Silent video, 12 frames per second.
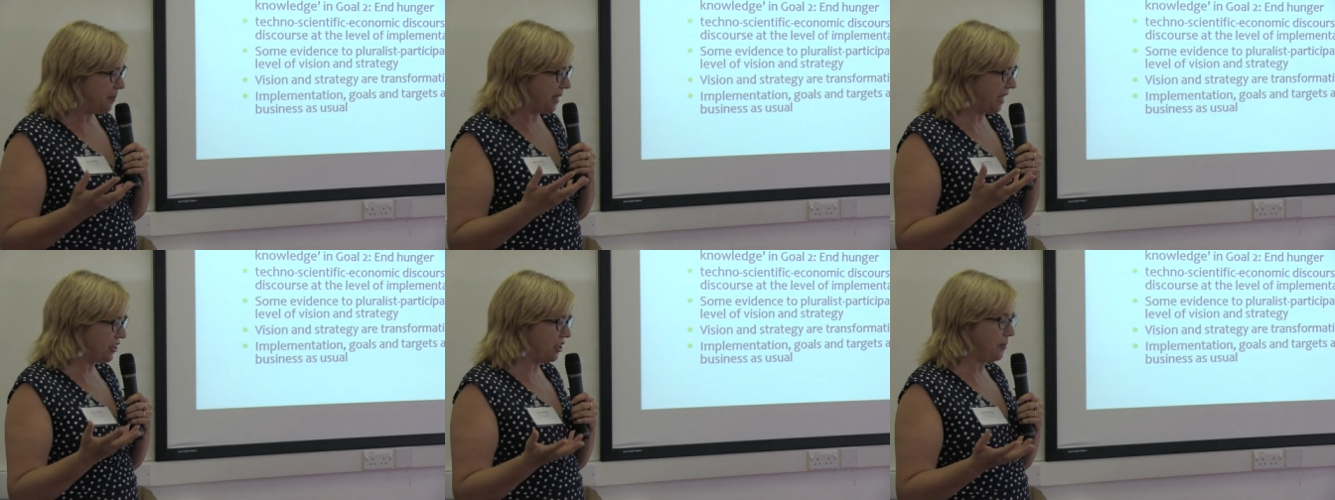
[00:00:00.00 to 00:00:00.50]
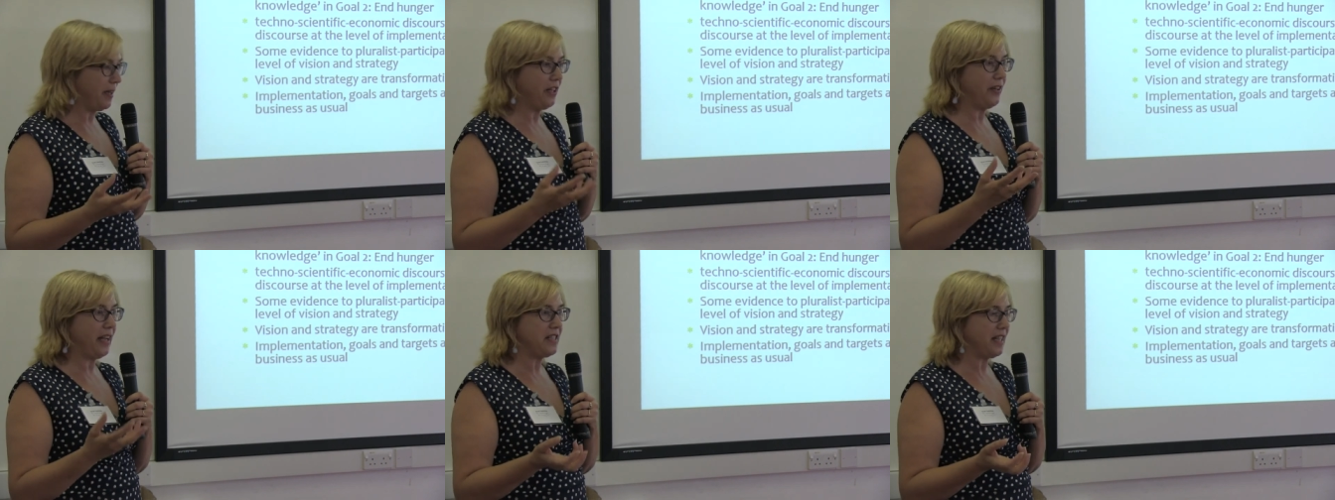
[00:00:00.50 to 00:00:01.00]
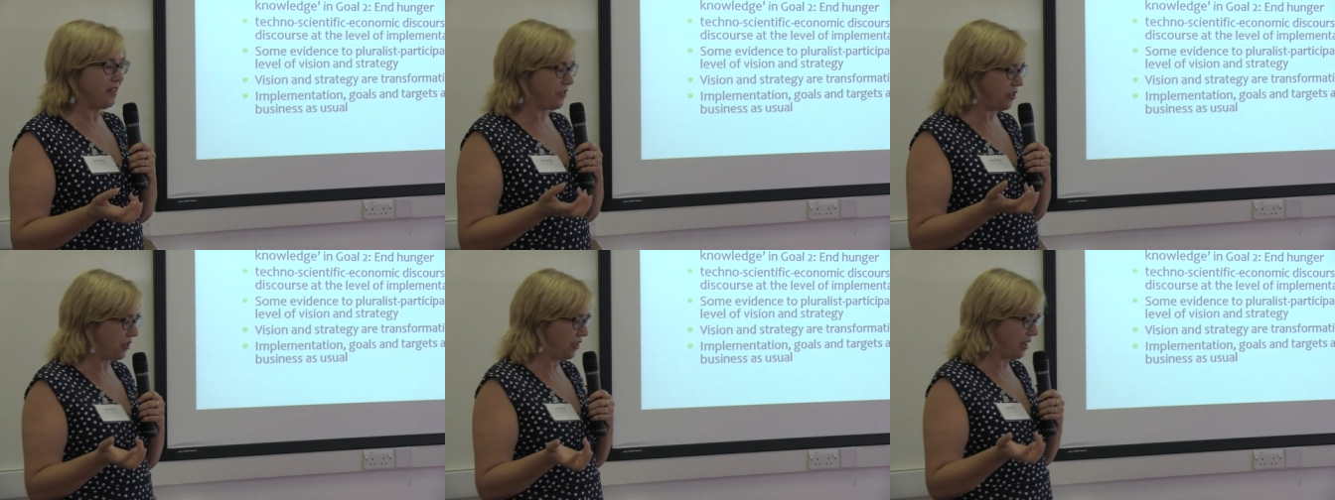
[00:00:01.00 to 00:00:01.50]
but actually when you get down
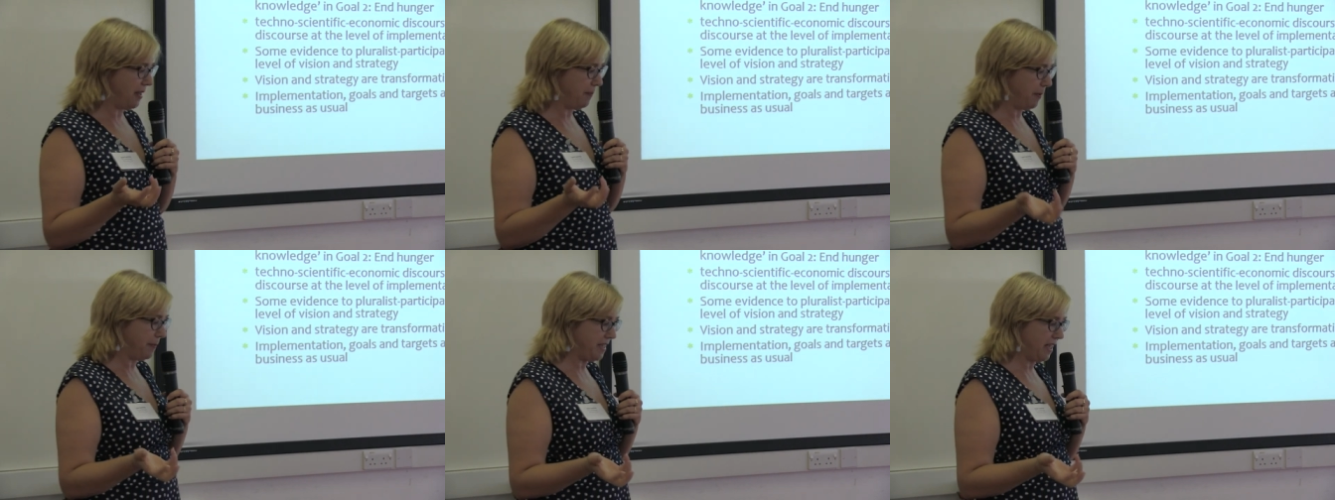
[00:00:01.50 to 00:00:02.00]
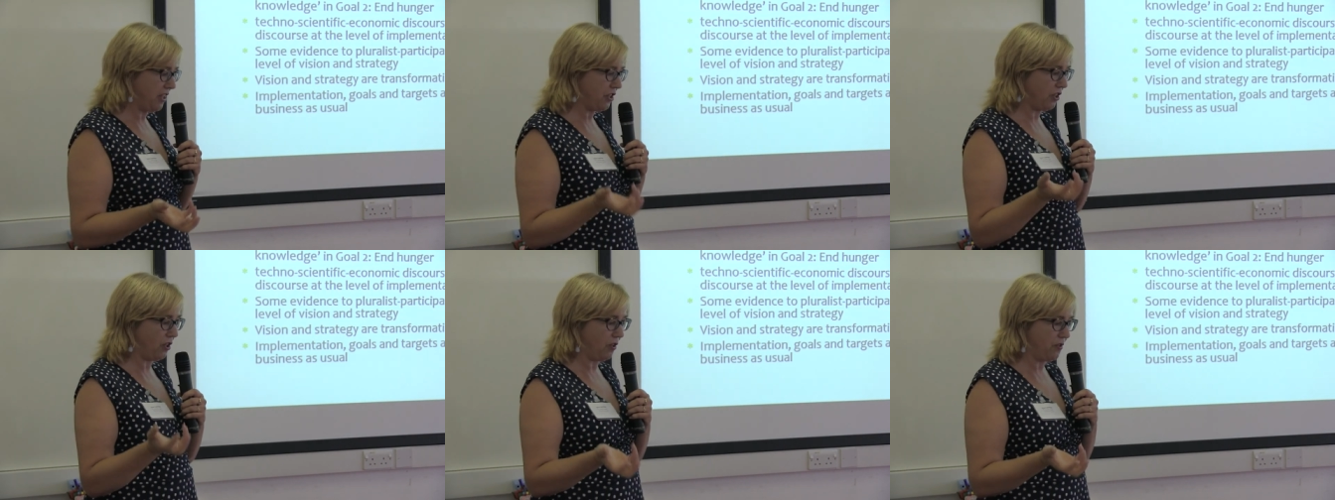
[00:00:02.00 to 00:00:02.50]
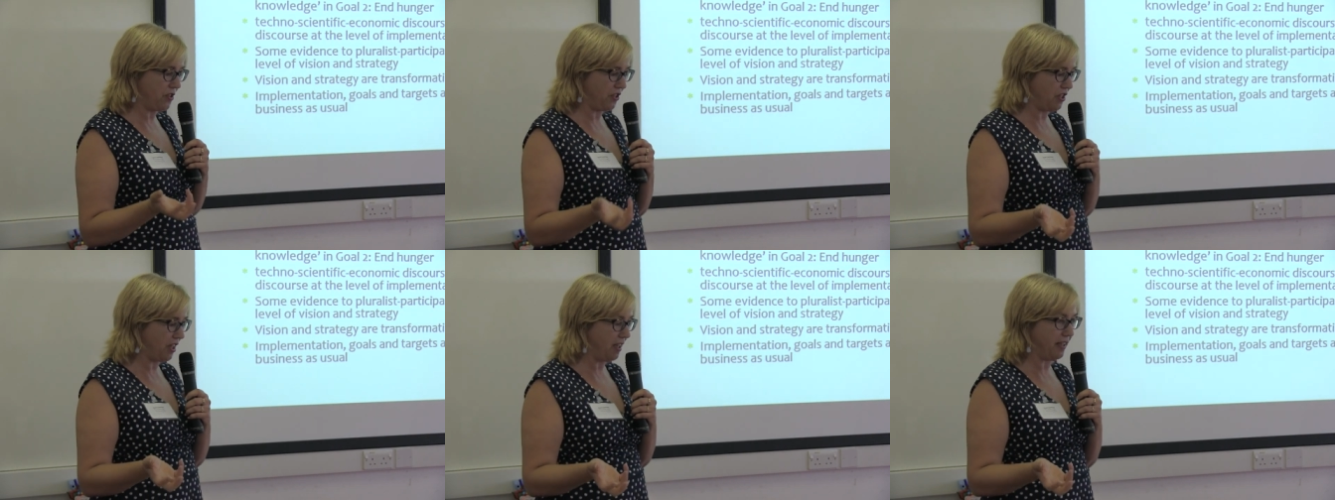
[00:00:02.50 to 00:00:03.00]
to the implementation goals
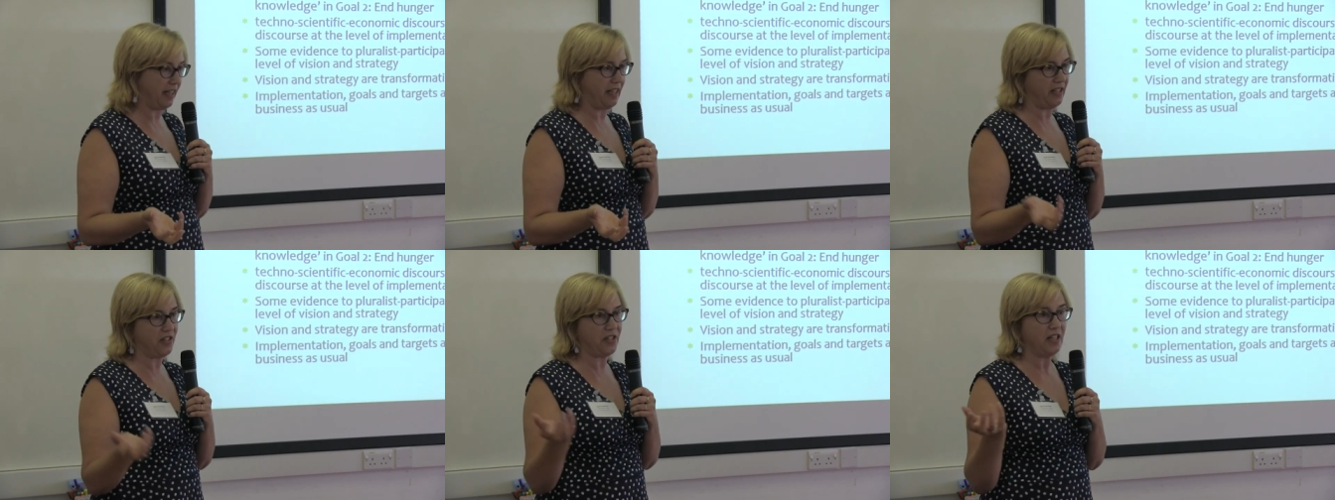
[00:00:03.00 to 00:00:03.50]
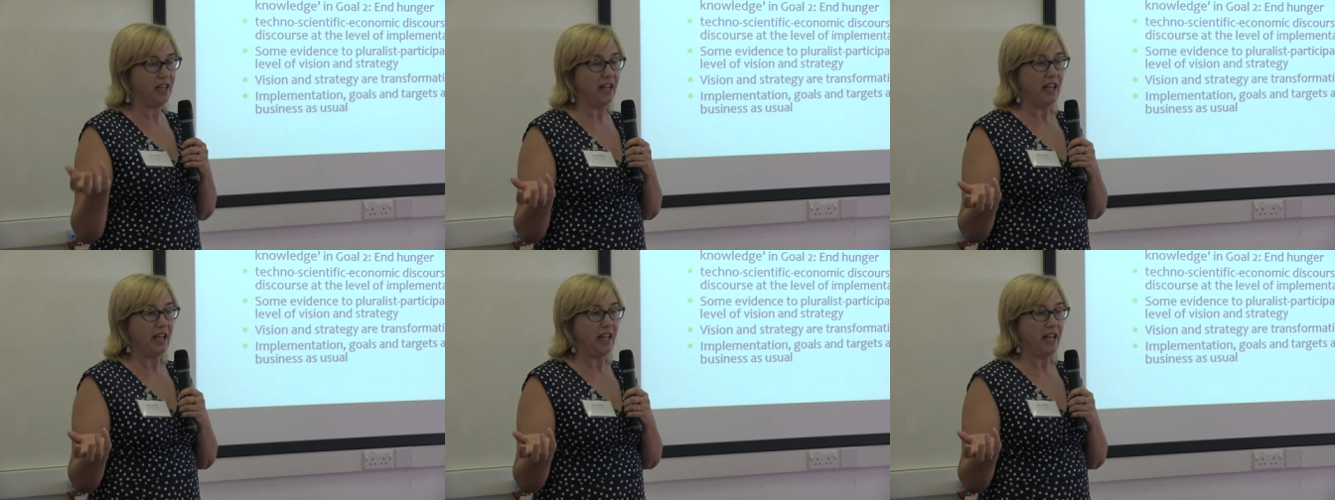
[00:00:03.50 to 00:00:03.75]
and targets,